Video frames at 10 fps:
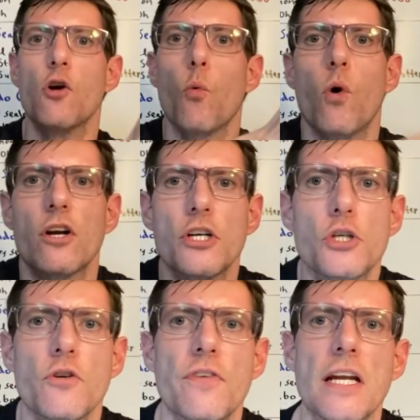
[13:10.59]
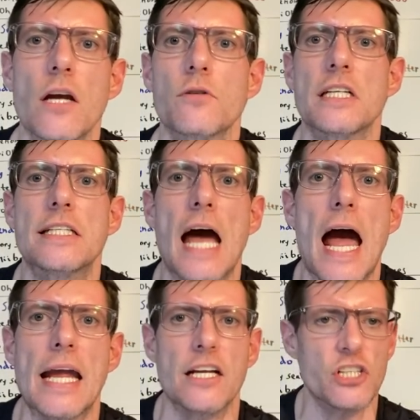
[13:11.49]
one or two videos a
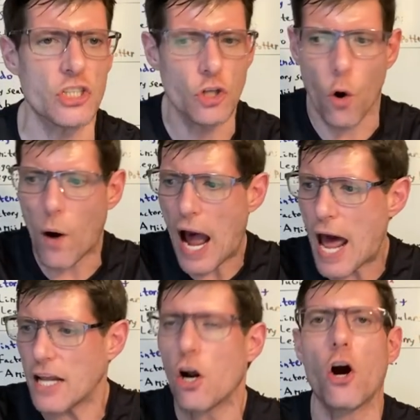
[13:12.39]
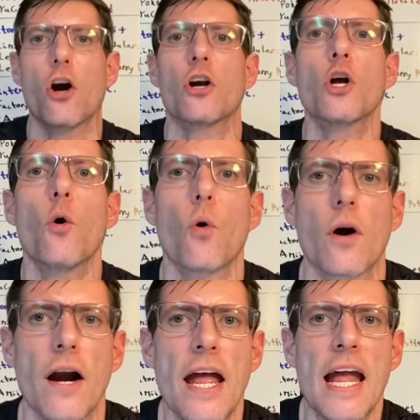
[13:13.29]
day and just go at it hardcore.